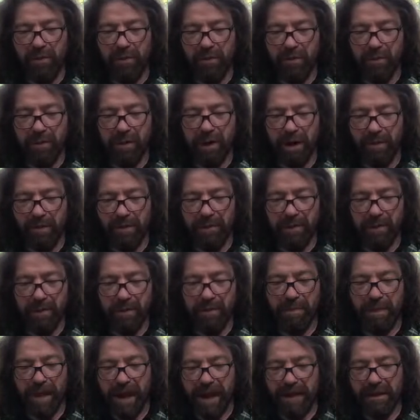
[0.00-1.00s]
They accompanied her
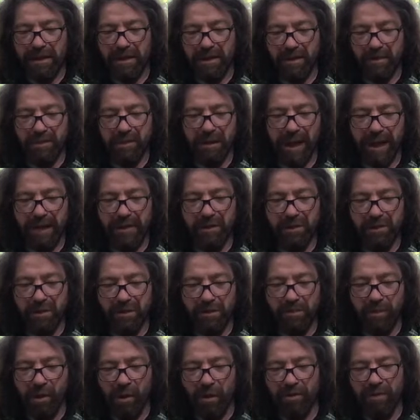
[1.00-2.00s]
back to the plateau
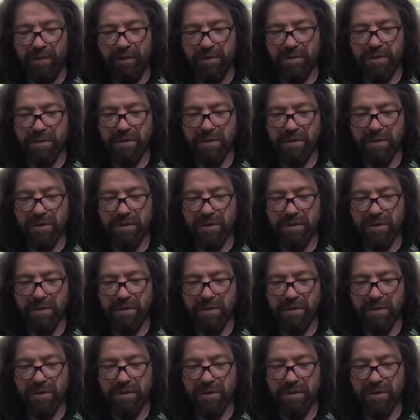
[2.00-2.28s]
of Moab.